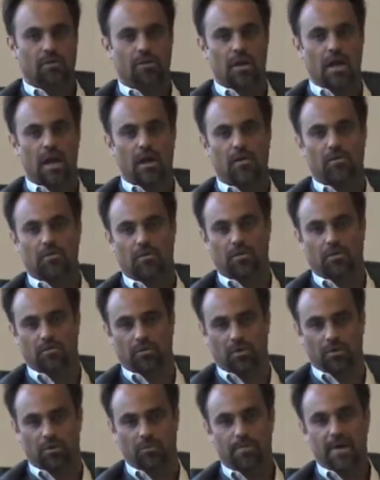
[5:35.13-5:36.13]
Now, a
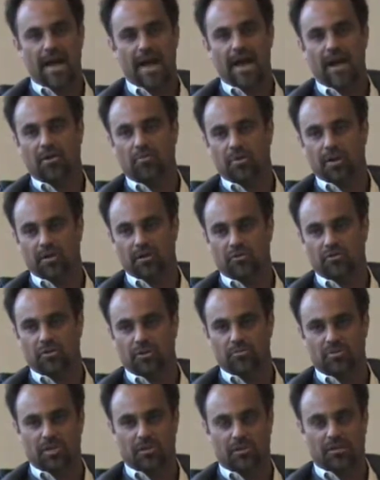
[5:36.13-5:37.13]
little background in
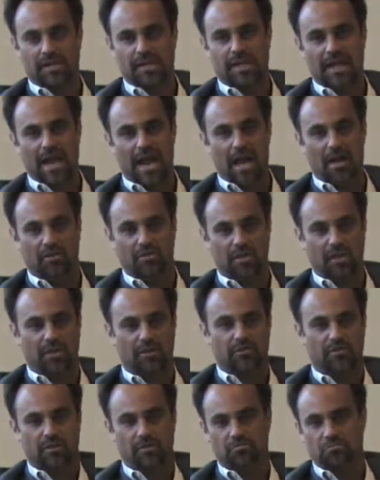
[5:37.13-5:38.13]
terms of
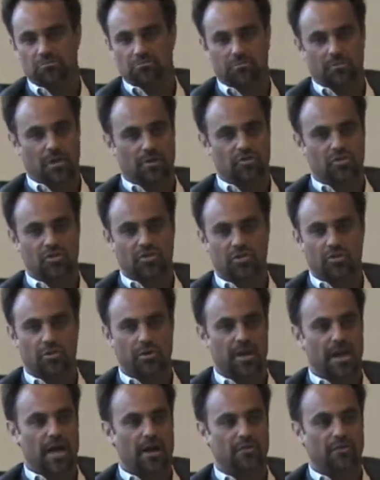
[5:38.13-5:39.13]
legalities, and I'll just throw
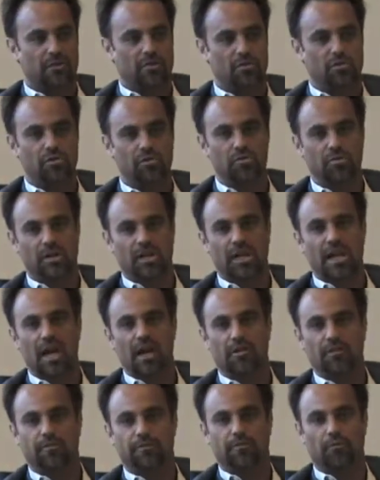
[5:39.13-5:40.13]
it out there. Who in
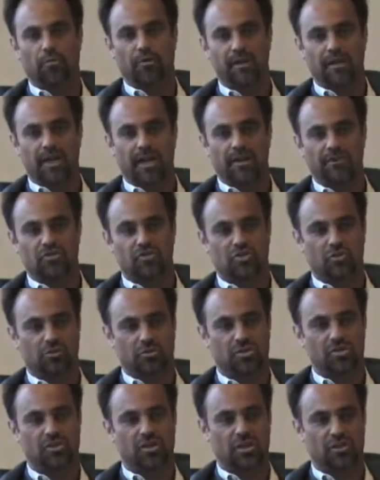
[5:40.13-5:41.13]
California has
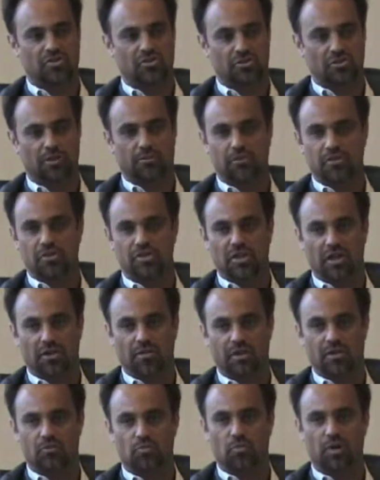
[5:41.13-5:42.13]
jurisdiction over
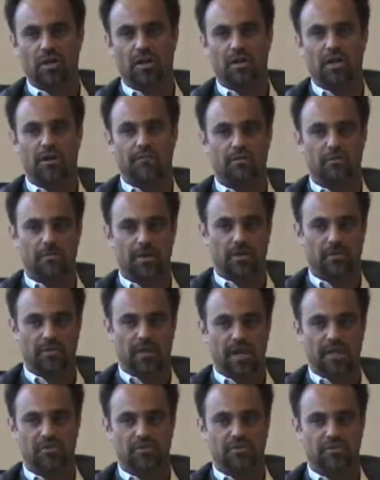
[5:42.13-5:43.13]
charities? What governmental
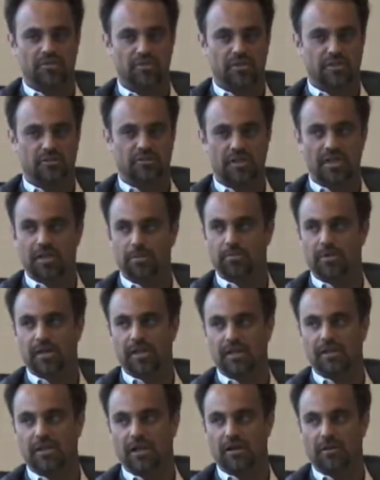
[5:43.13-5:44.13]
agency? Does
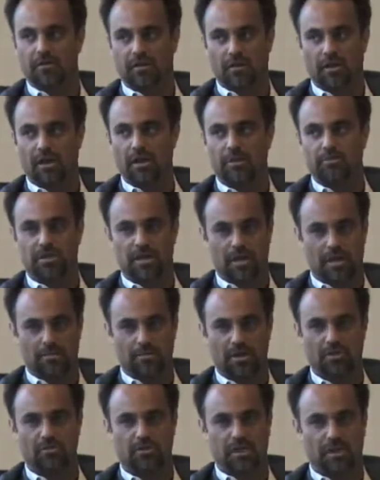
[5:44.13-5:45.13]
anybody know? And I'm talking
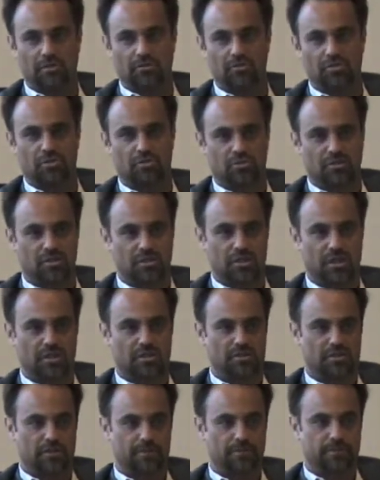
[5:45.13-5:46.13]
about legal
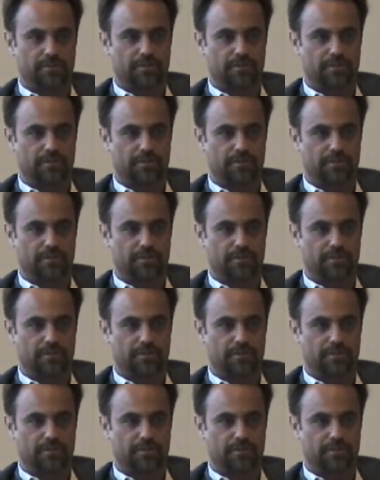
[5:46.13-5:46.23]
jurisdiction.